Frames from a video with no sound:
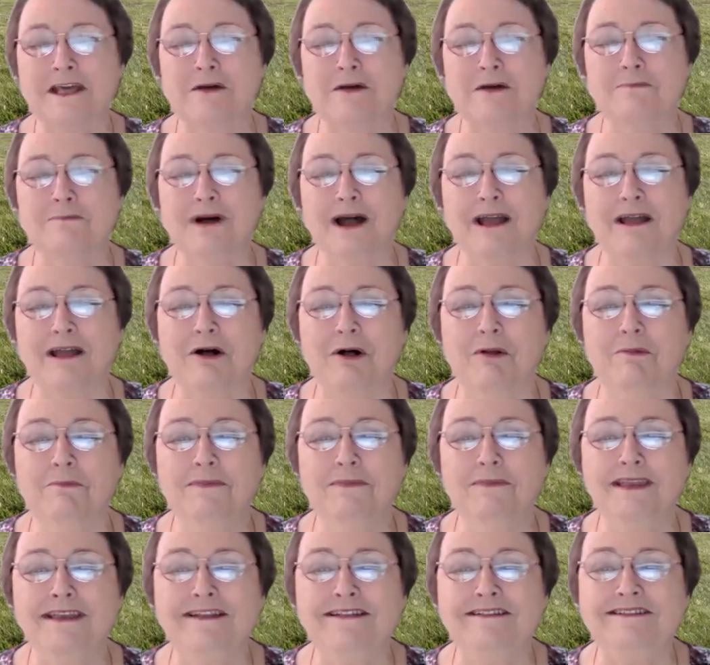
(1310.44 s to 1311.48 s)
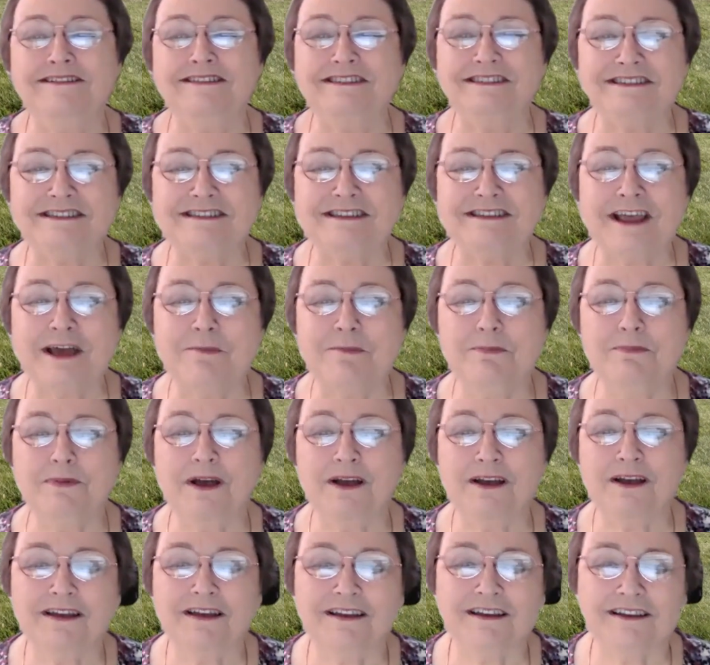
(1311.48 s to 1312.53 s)
By all means,
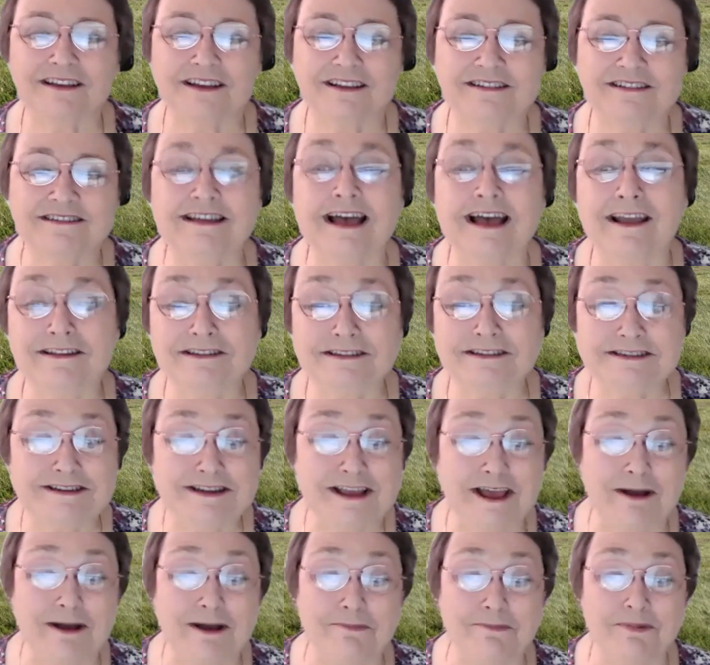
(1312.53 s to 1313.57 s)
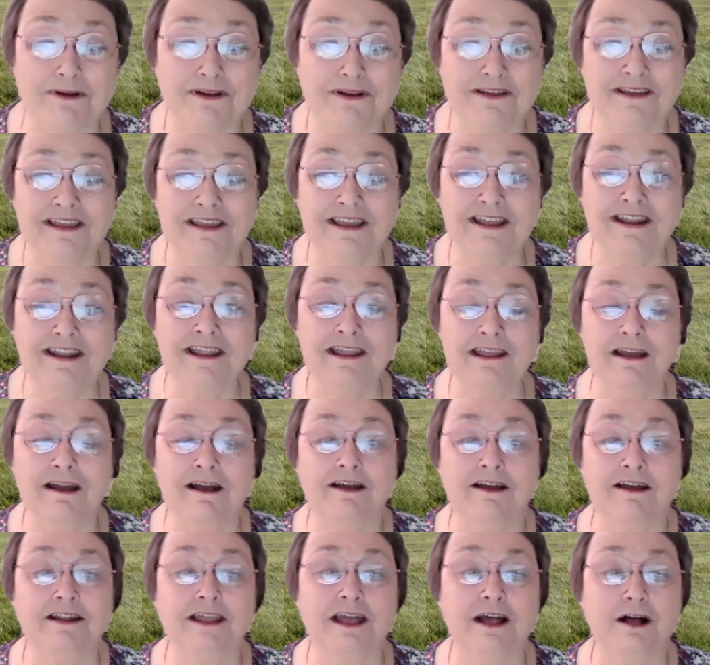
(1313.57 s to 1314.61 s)
sidestep any
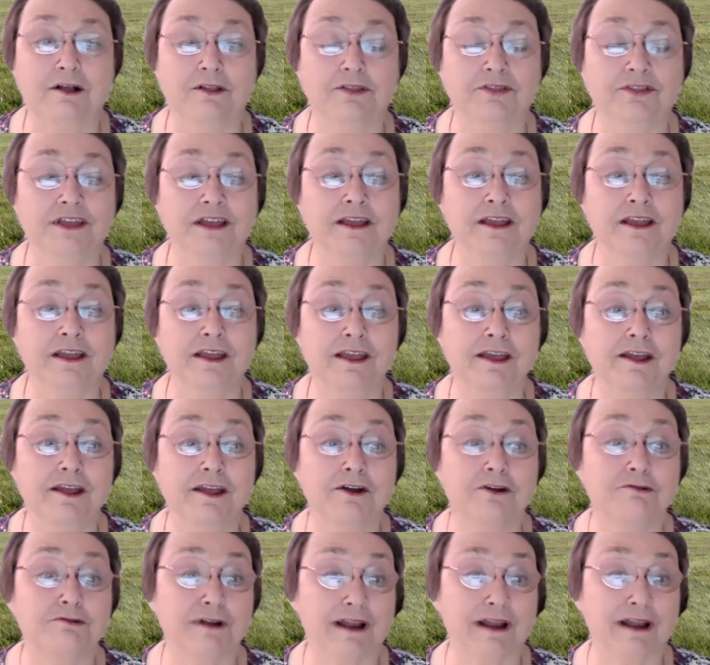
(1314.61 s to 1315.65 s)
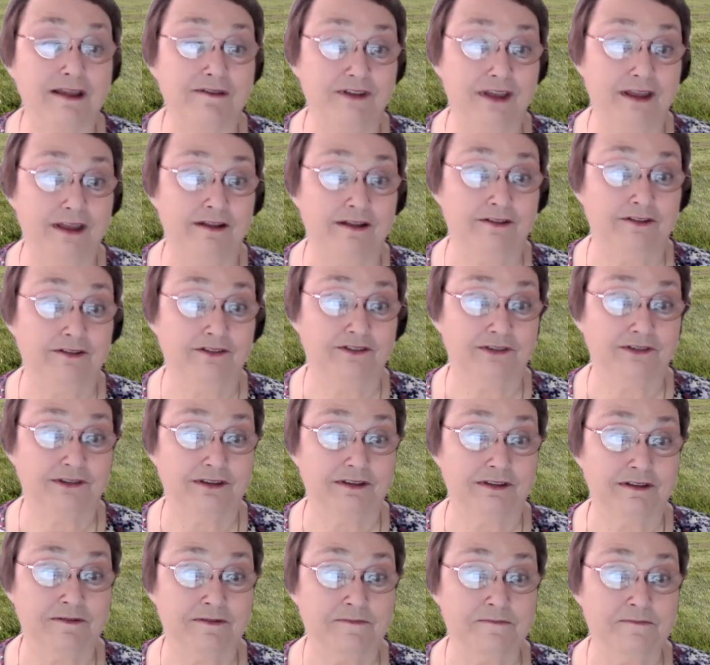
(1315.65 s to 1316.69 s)
unhealthy cravings.
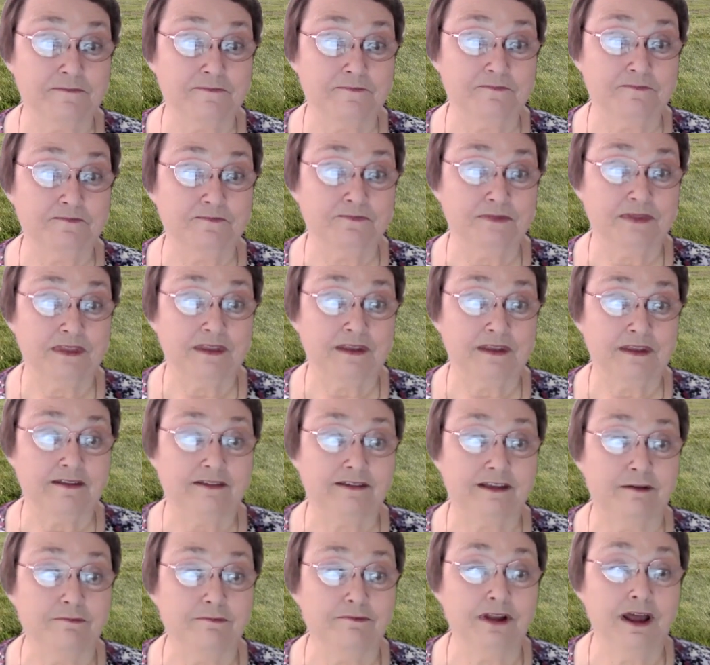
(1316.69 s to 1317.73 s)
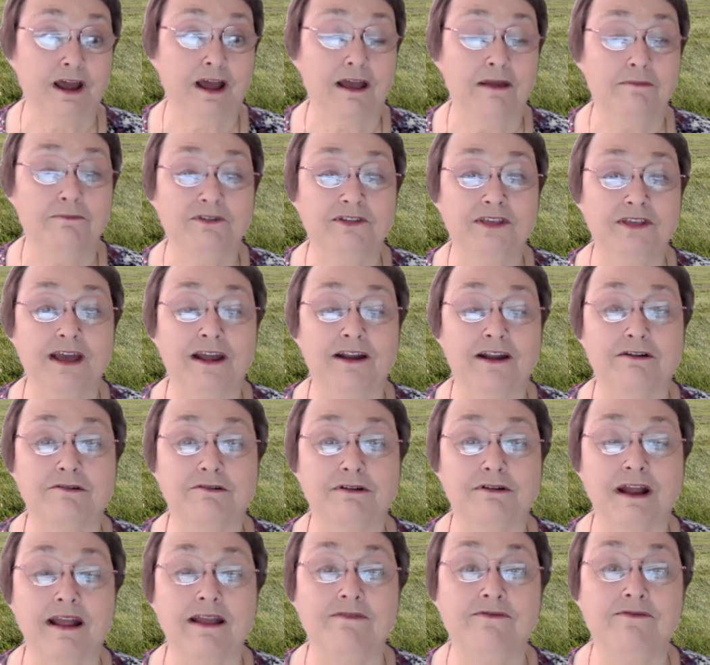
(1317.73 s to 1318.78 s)
Sometimes that
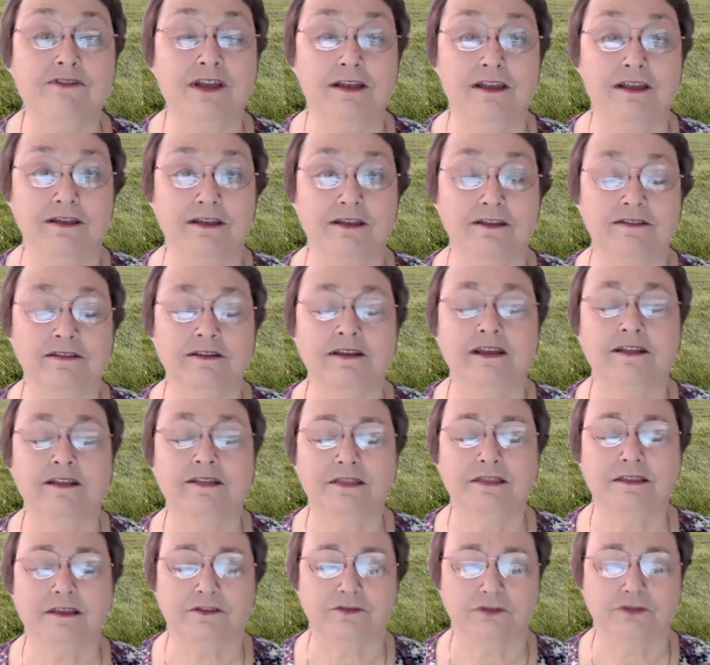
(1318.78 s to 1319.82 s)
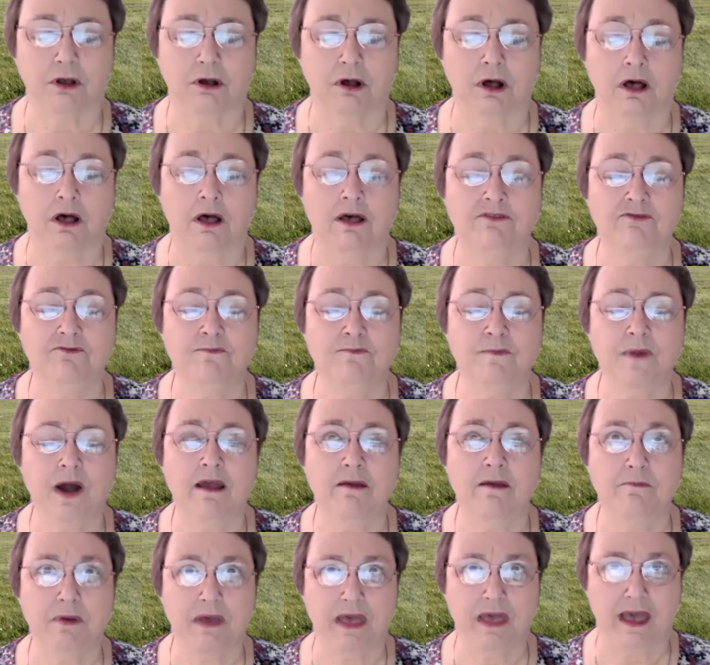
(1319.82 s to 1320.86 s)
craving is, get this off
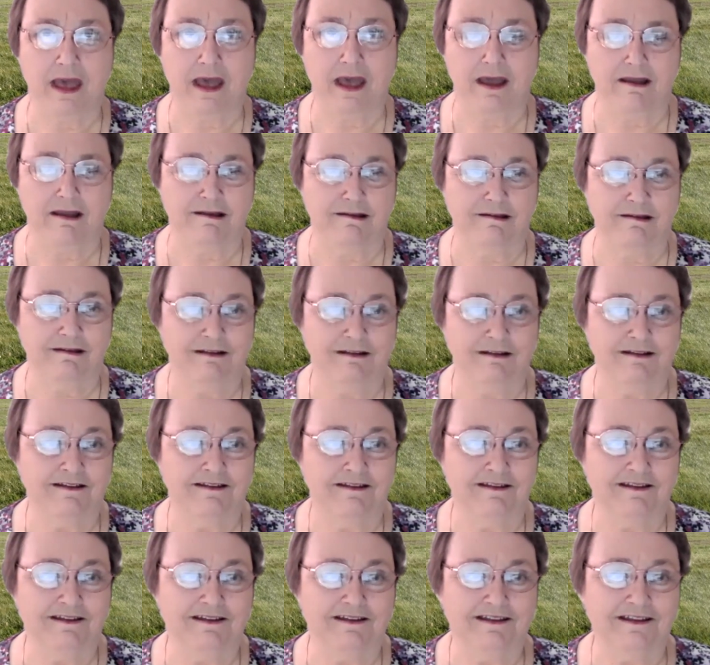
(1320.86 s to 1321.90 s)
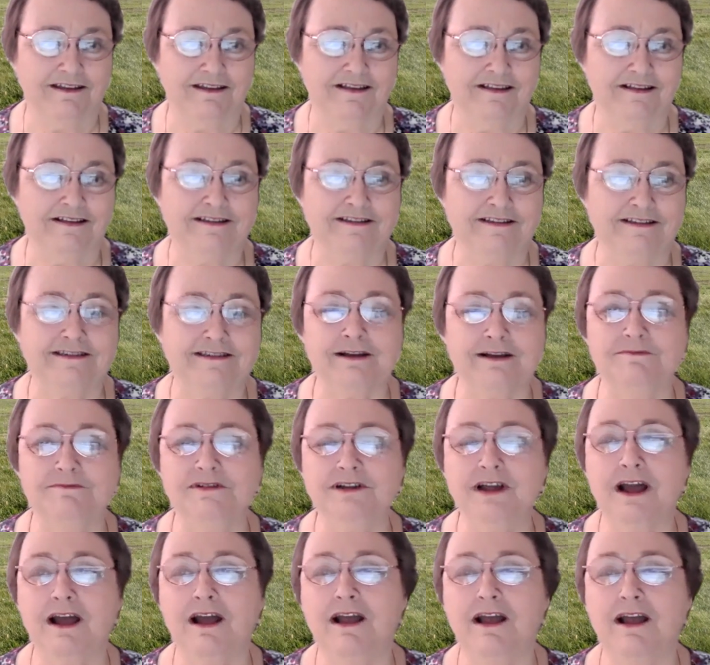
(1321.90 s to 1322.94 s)
my back.
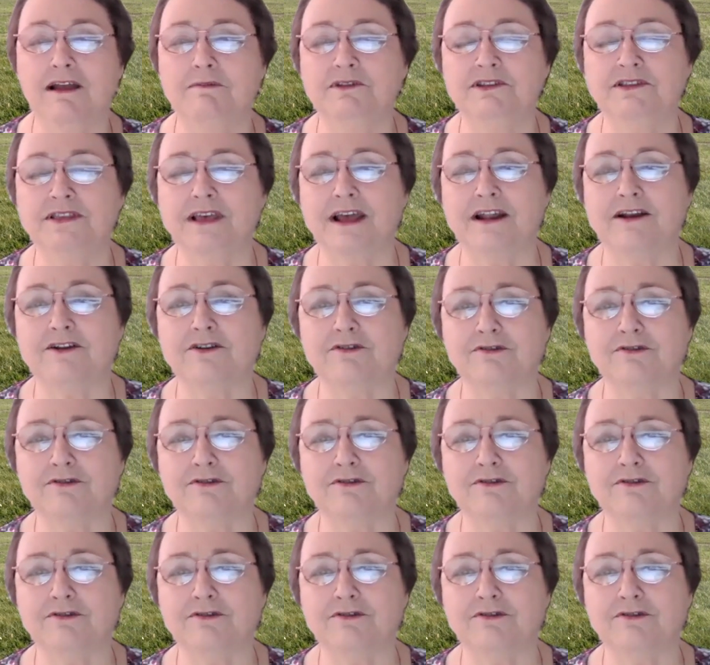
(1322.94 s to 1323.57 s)
Sometimes that